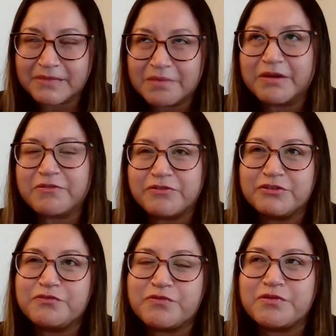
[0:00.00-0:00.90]
my
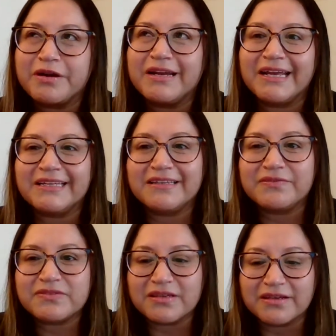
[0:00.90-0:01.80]
first four
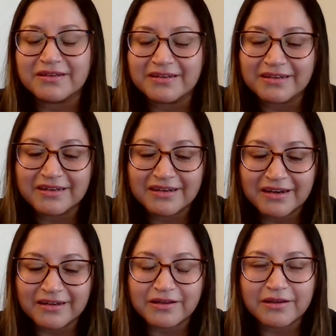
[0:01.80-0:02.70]
electives in
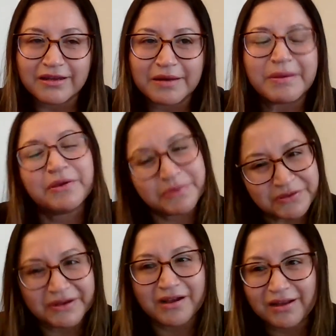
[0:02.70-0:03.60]
my
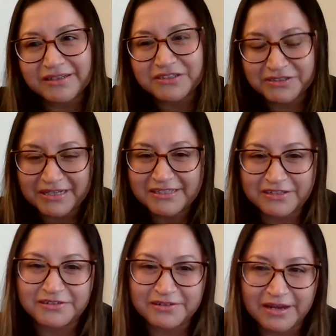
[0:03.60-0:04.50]
community college, because I
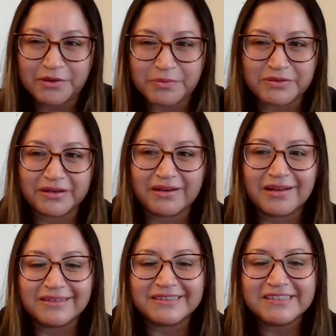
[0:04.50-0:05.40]
studied in a community
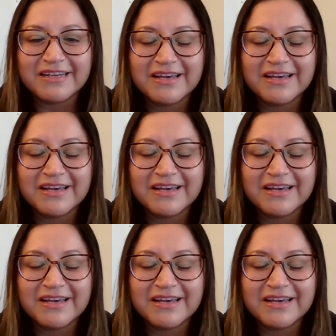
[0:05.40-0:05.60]
college,